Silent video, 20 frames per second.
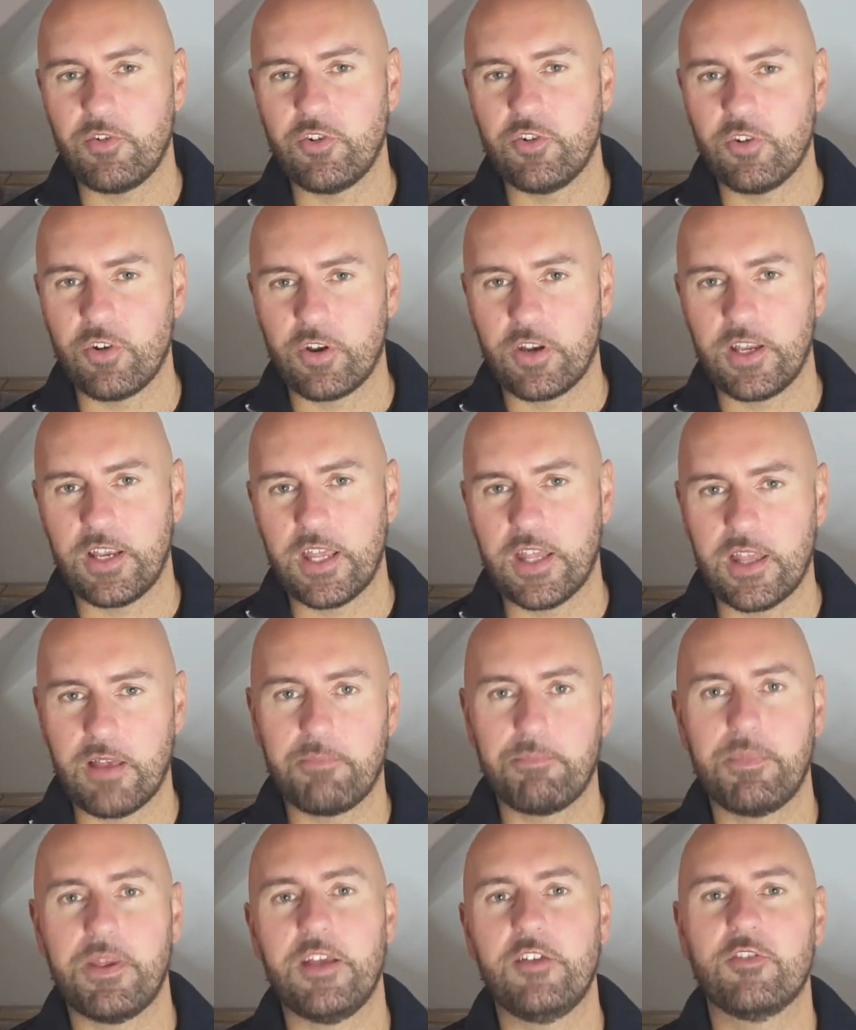you're not going to get
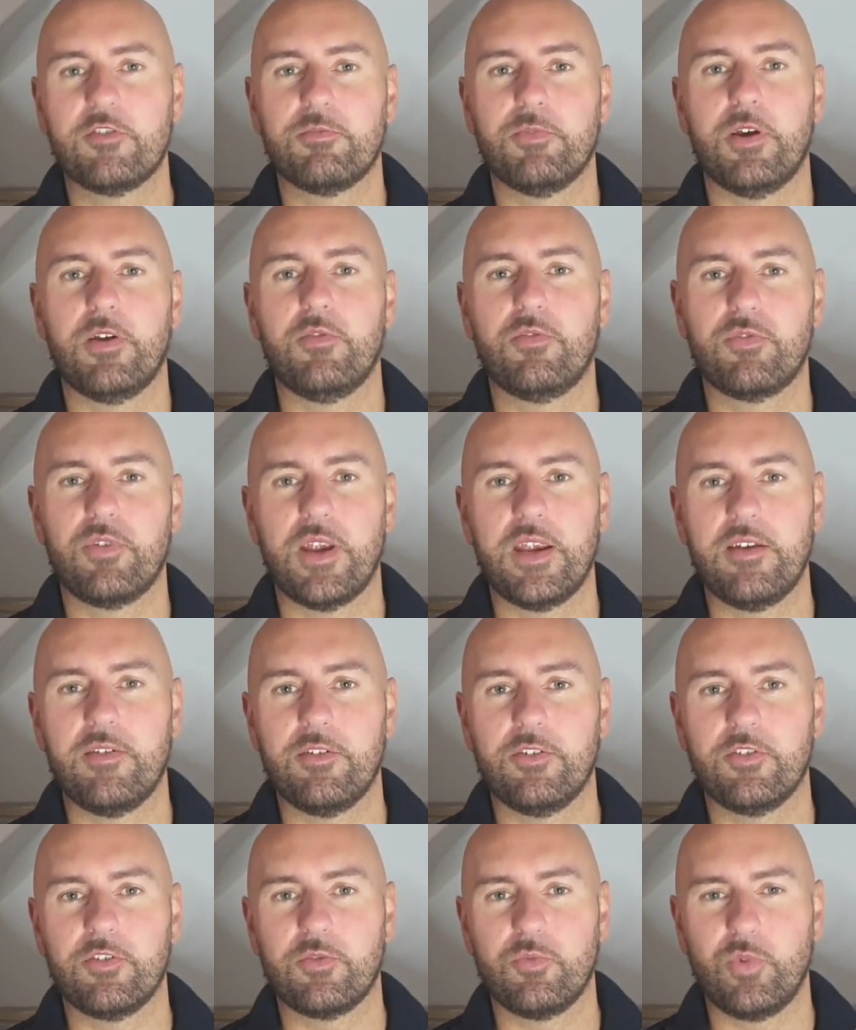that beast mode
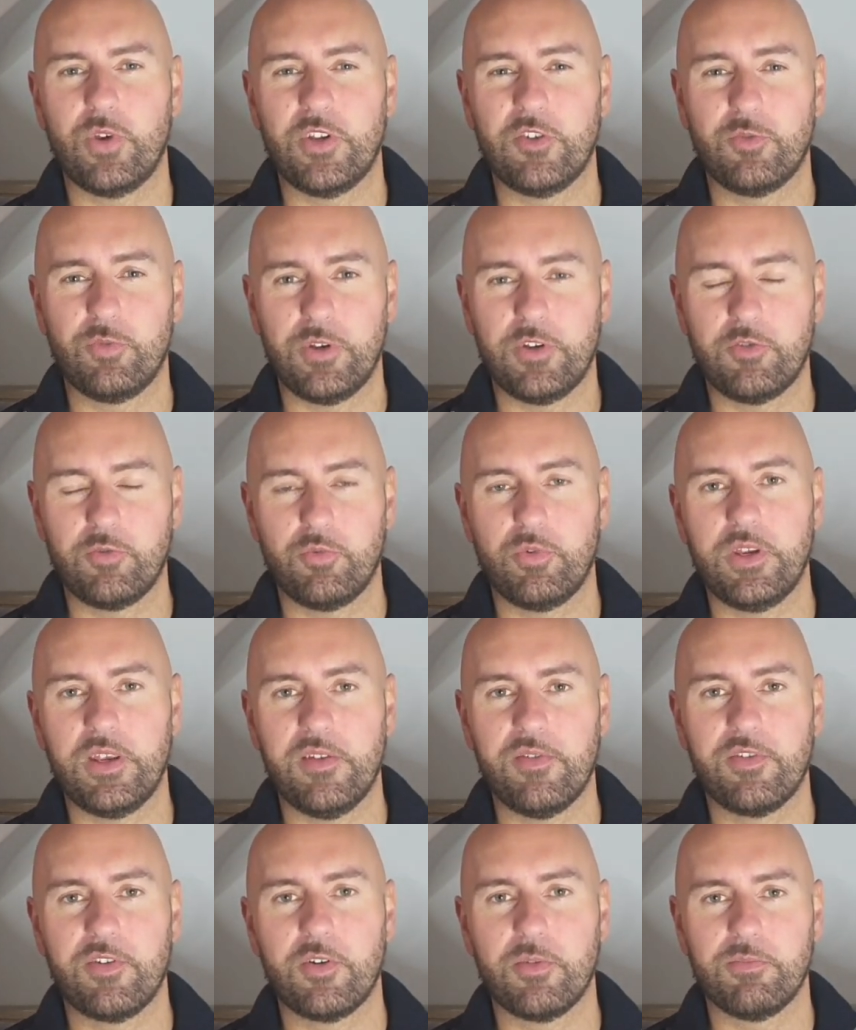fragrance, which we
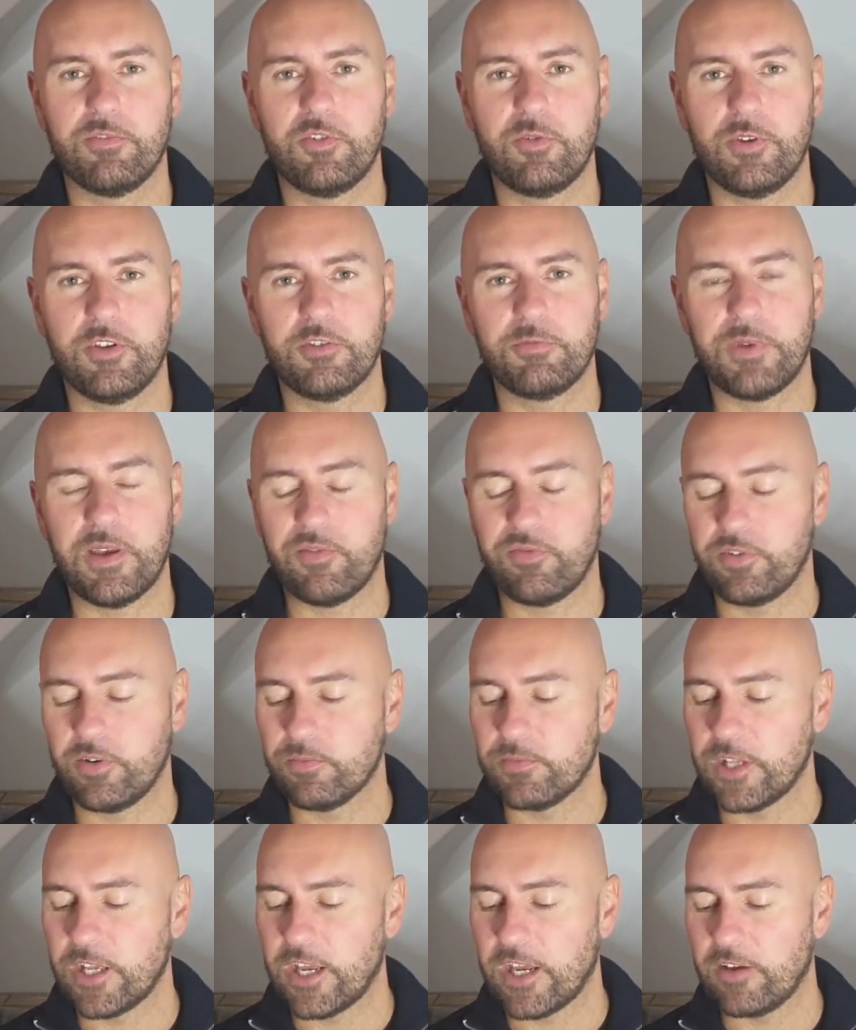have come to expect
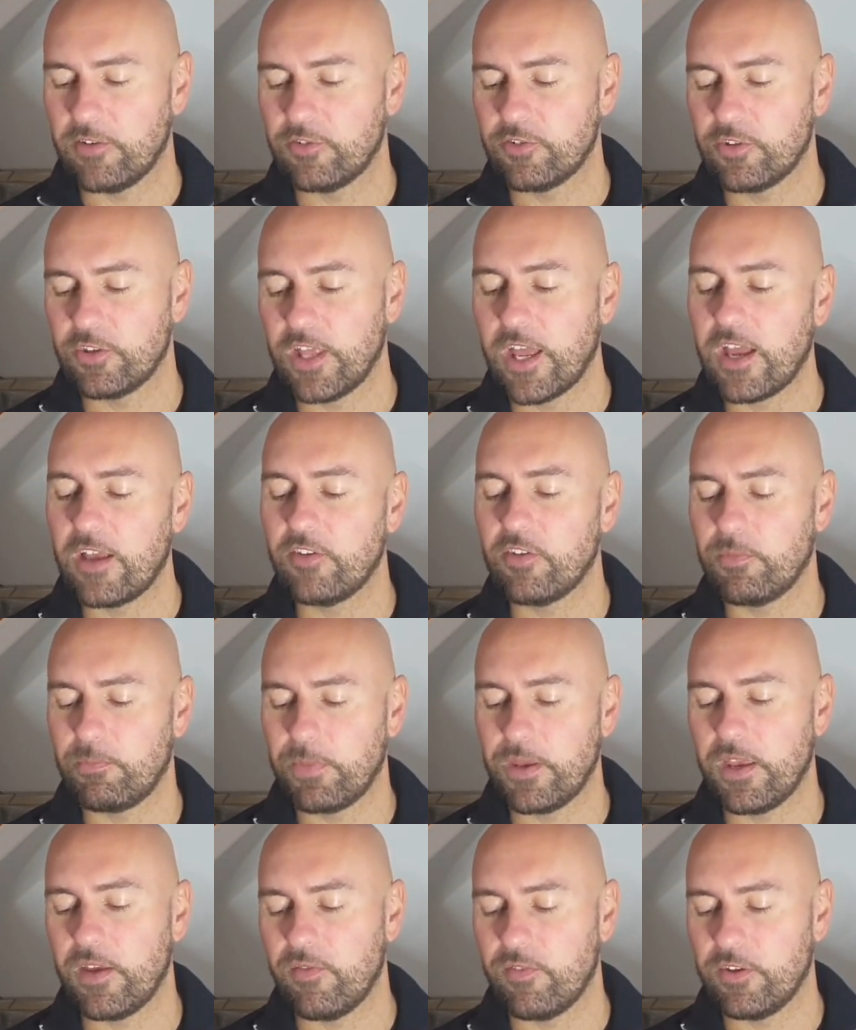from the house. So that is a
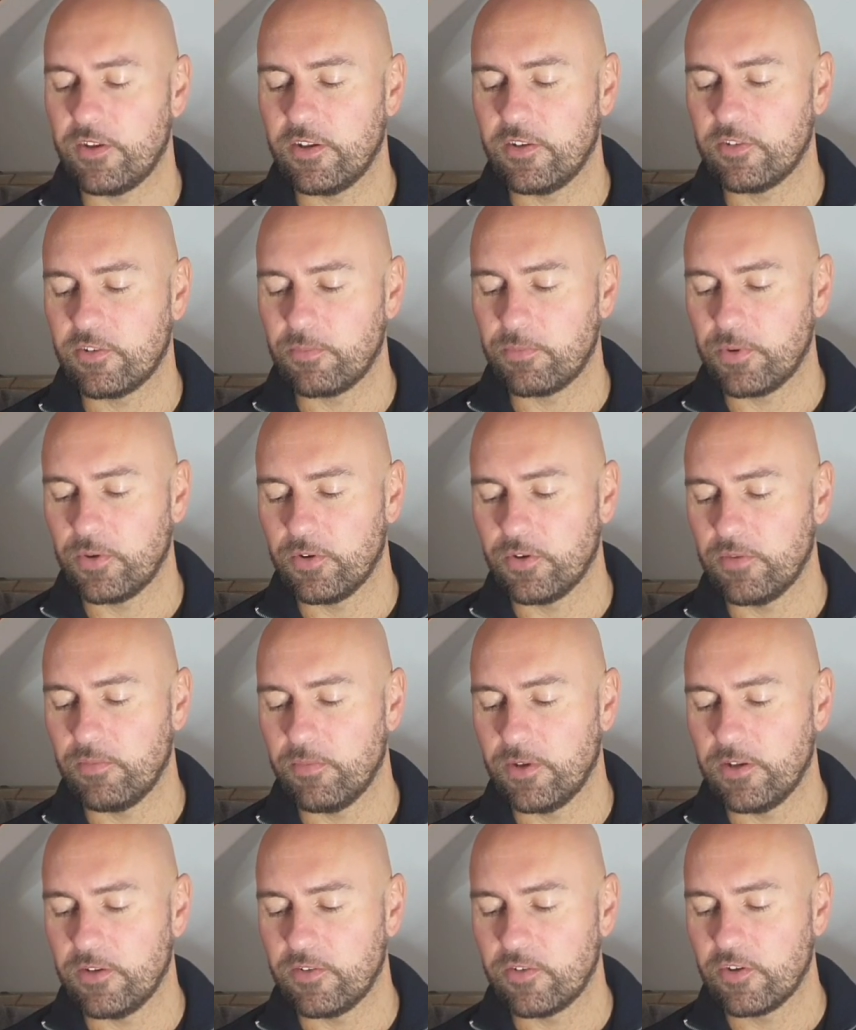bit of a
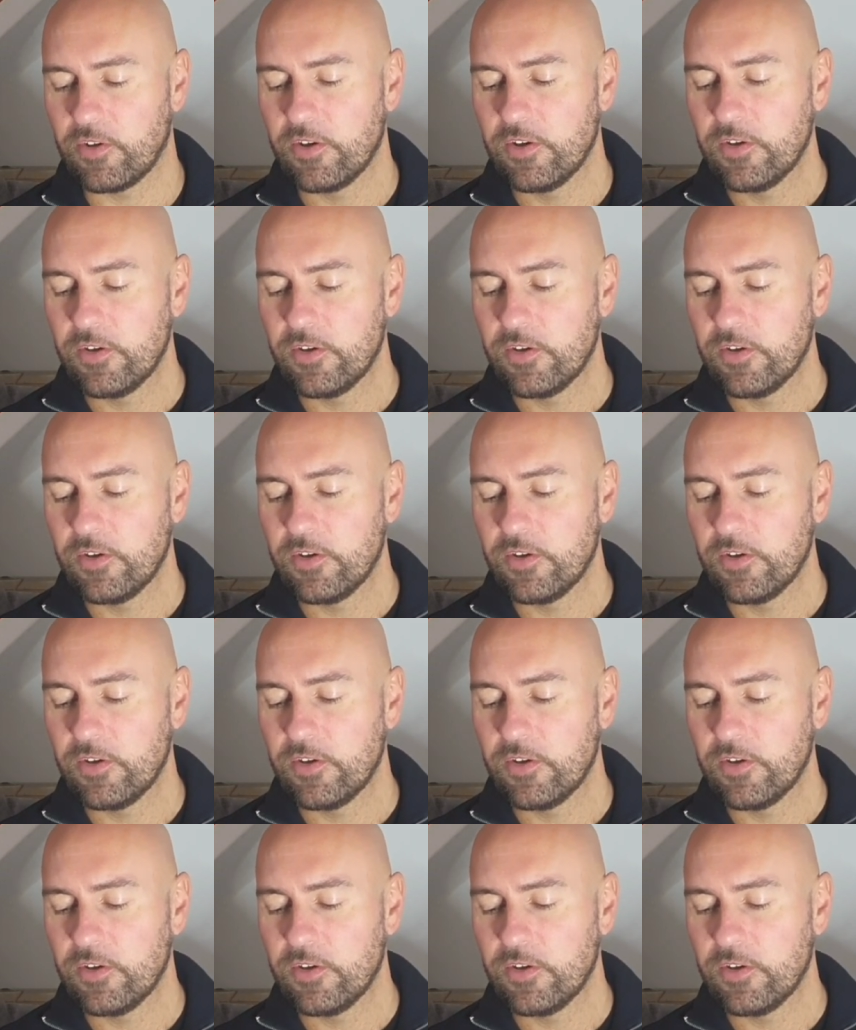disappointment.